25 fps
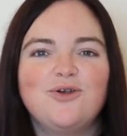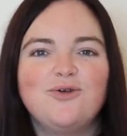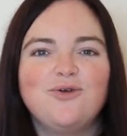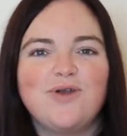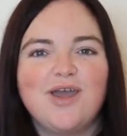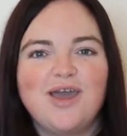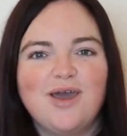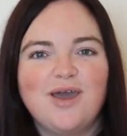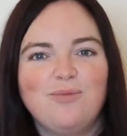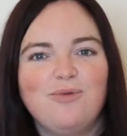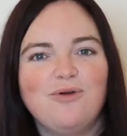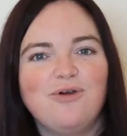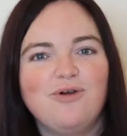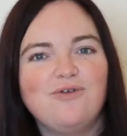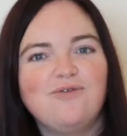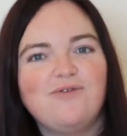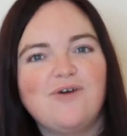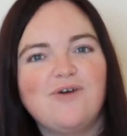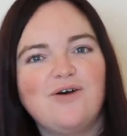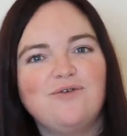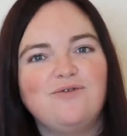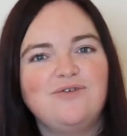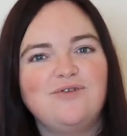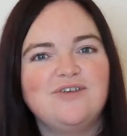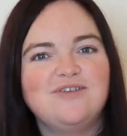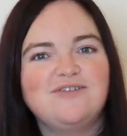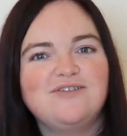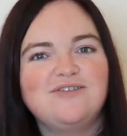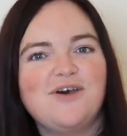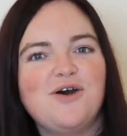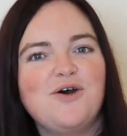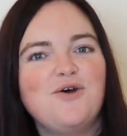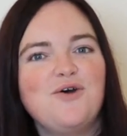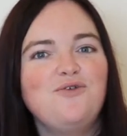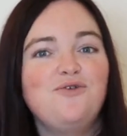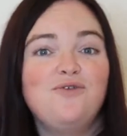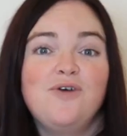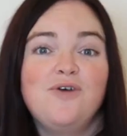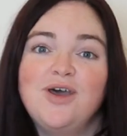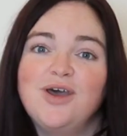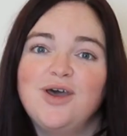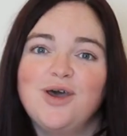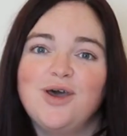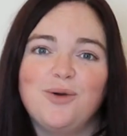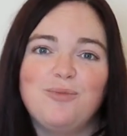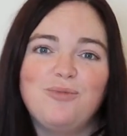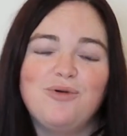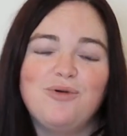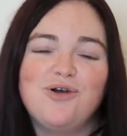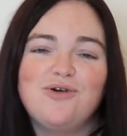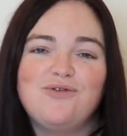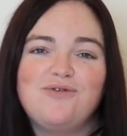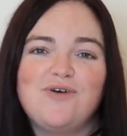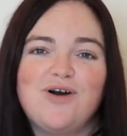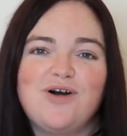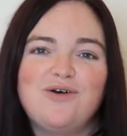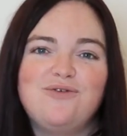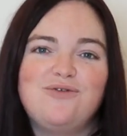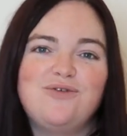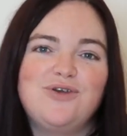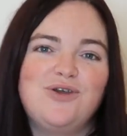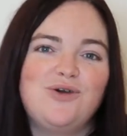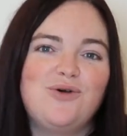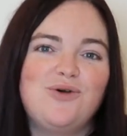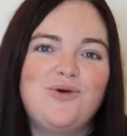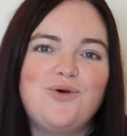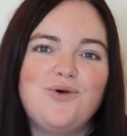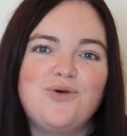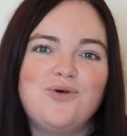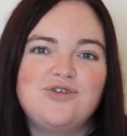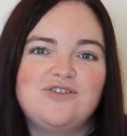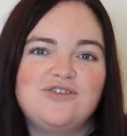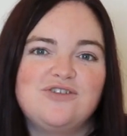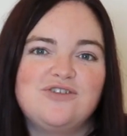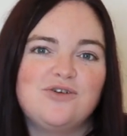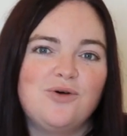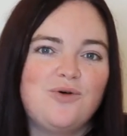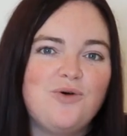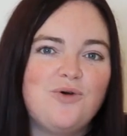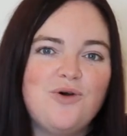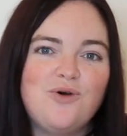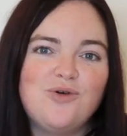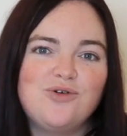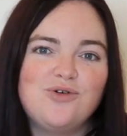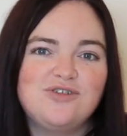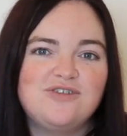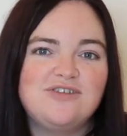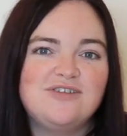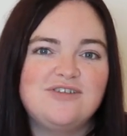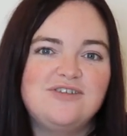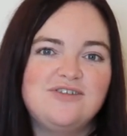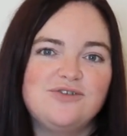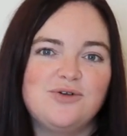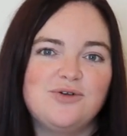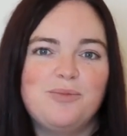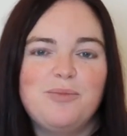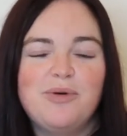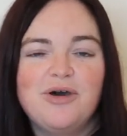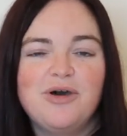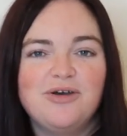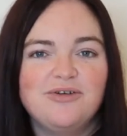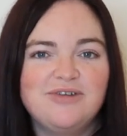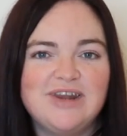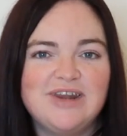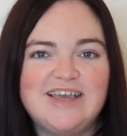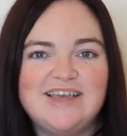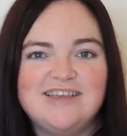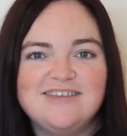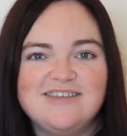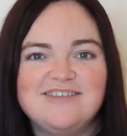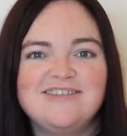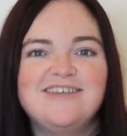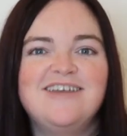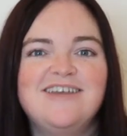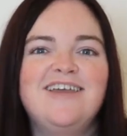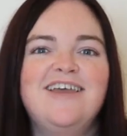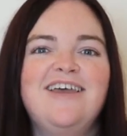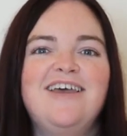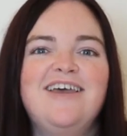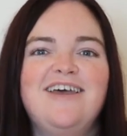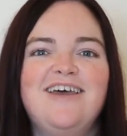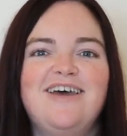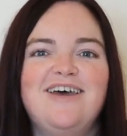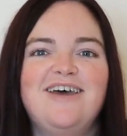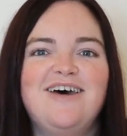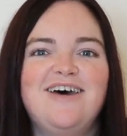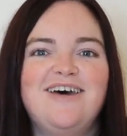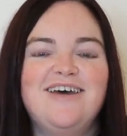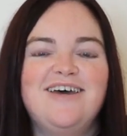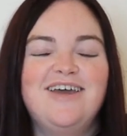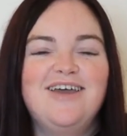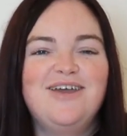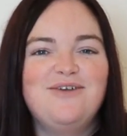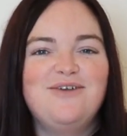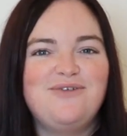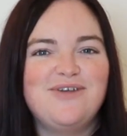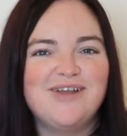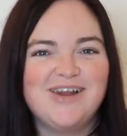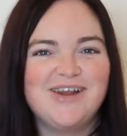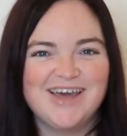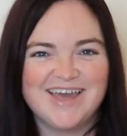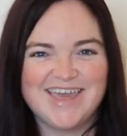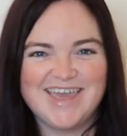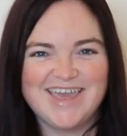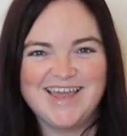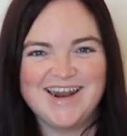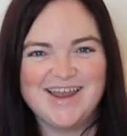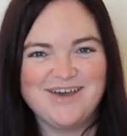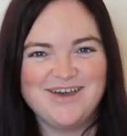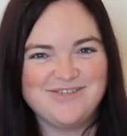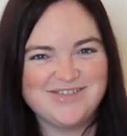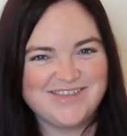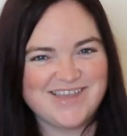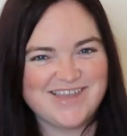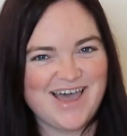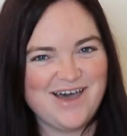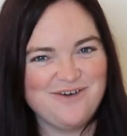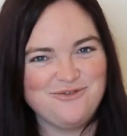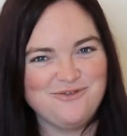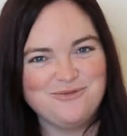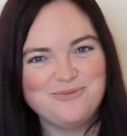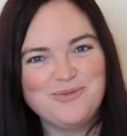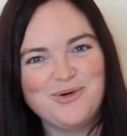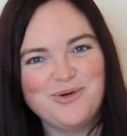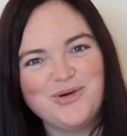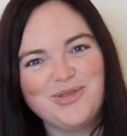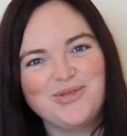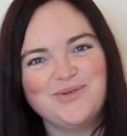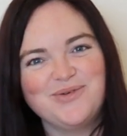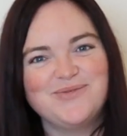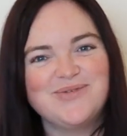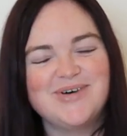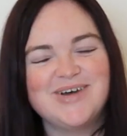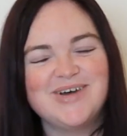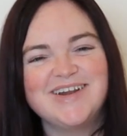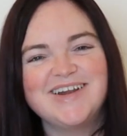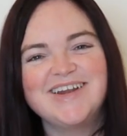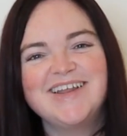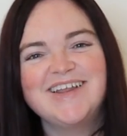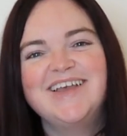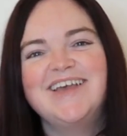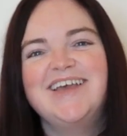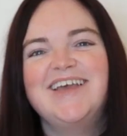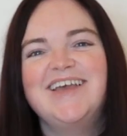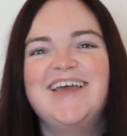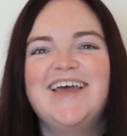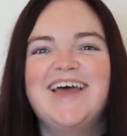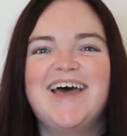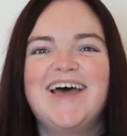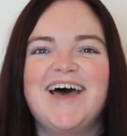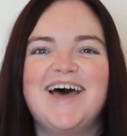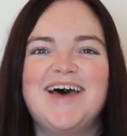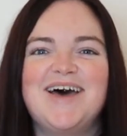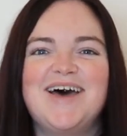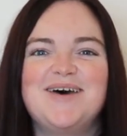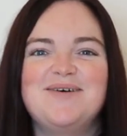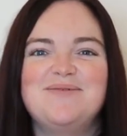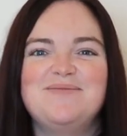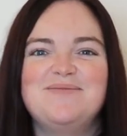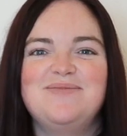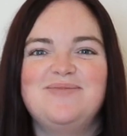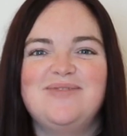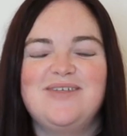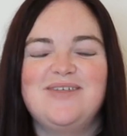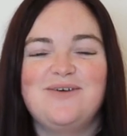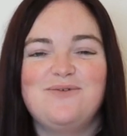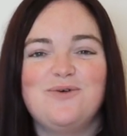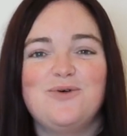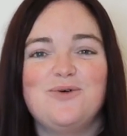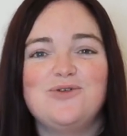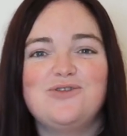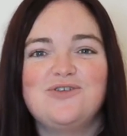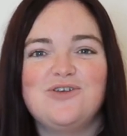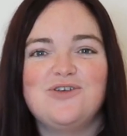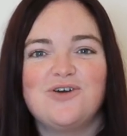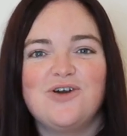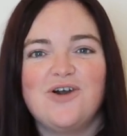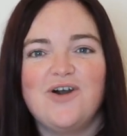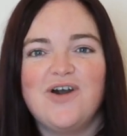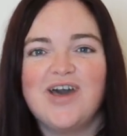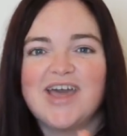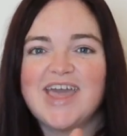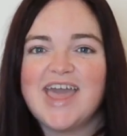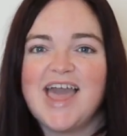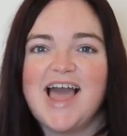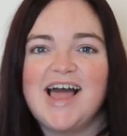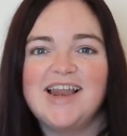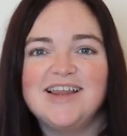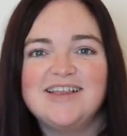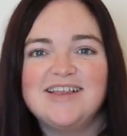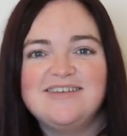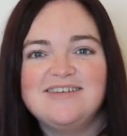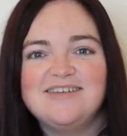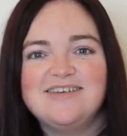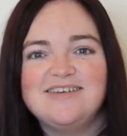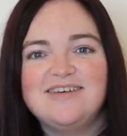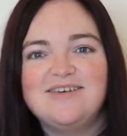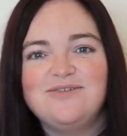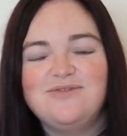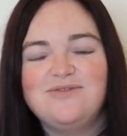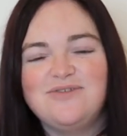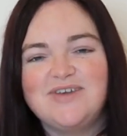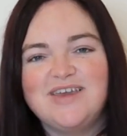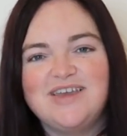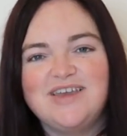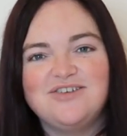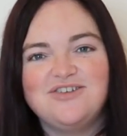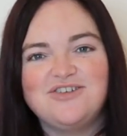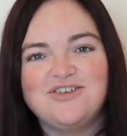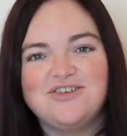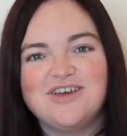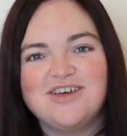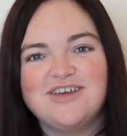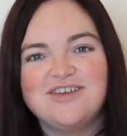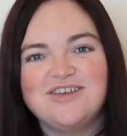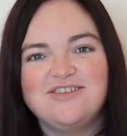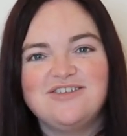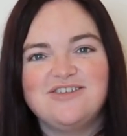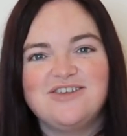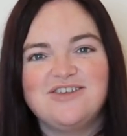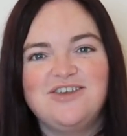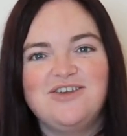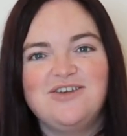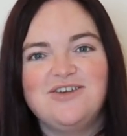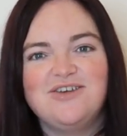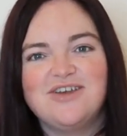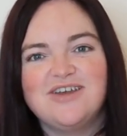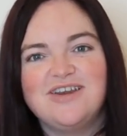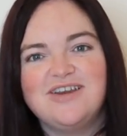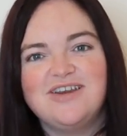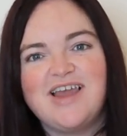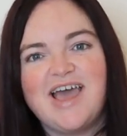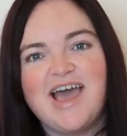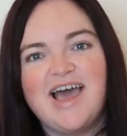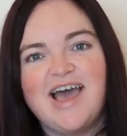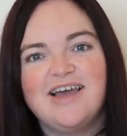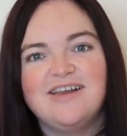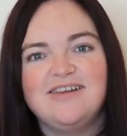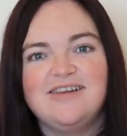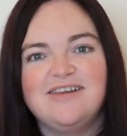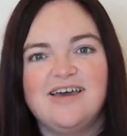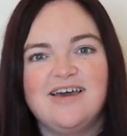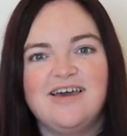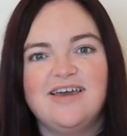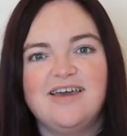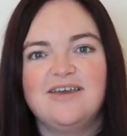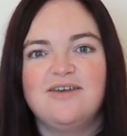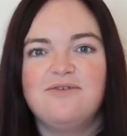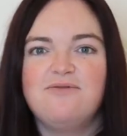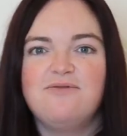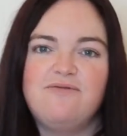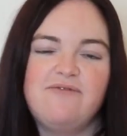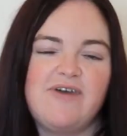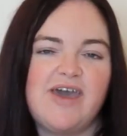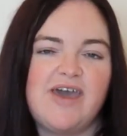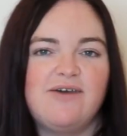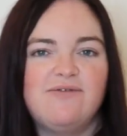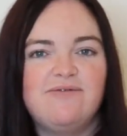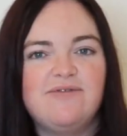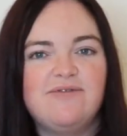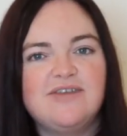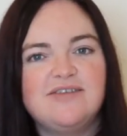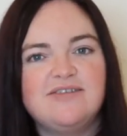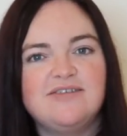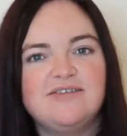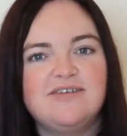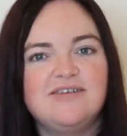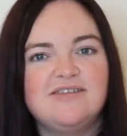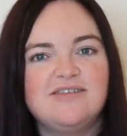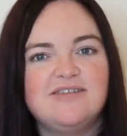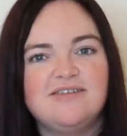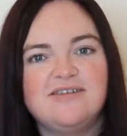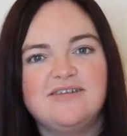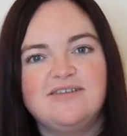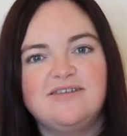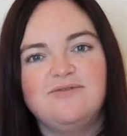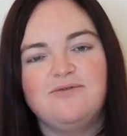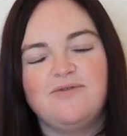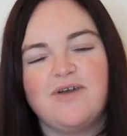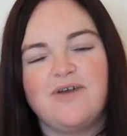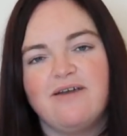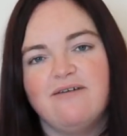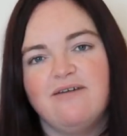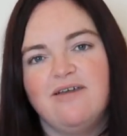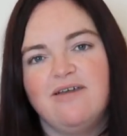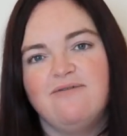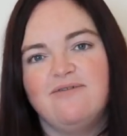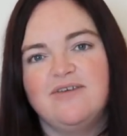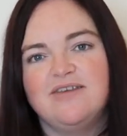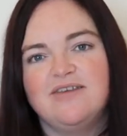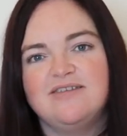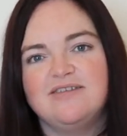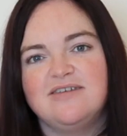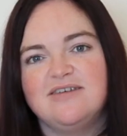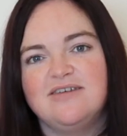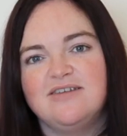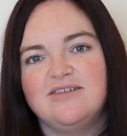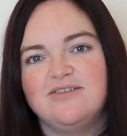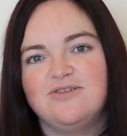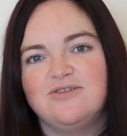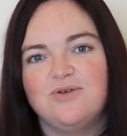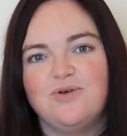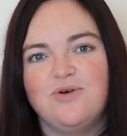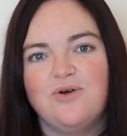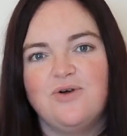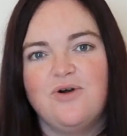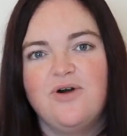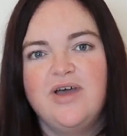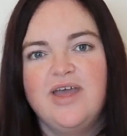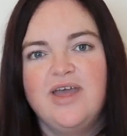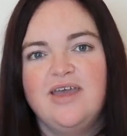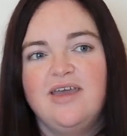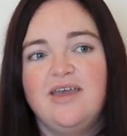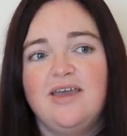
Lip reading: create a profile for yourself, a profile for your horse or horses or ponies, if you're lucky enough to have more than one. They've also got a calendar feature, so you can add like vet visits and farrier visits, or